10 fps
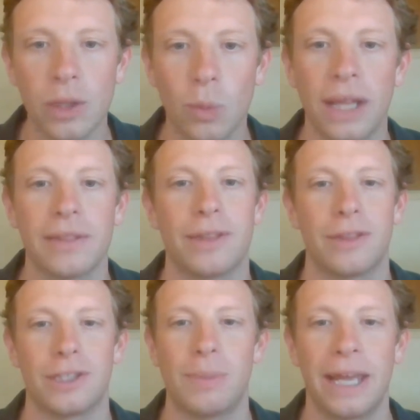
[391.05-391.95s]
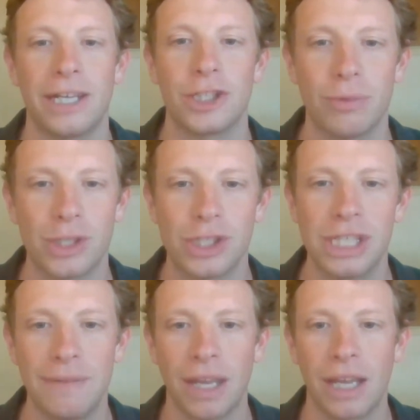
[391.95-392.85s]
the wealth that the Spanish are
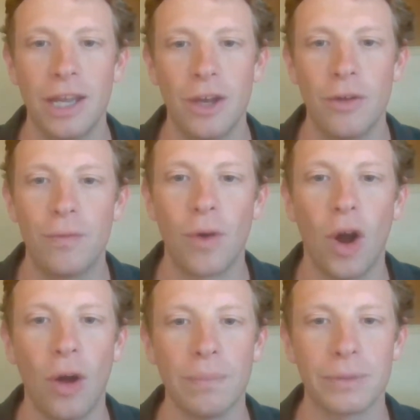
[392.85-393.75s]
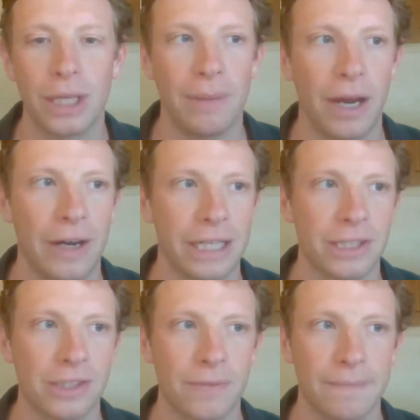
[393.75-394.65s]
receiving from the
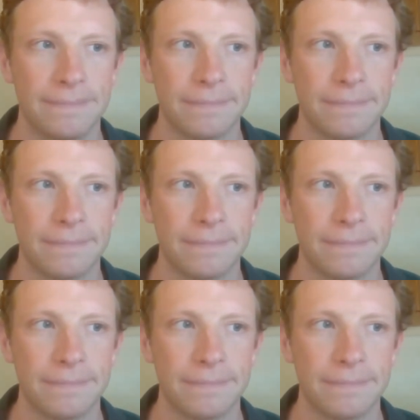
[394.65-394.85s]
Americas.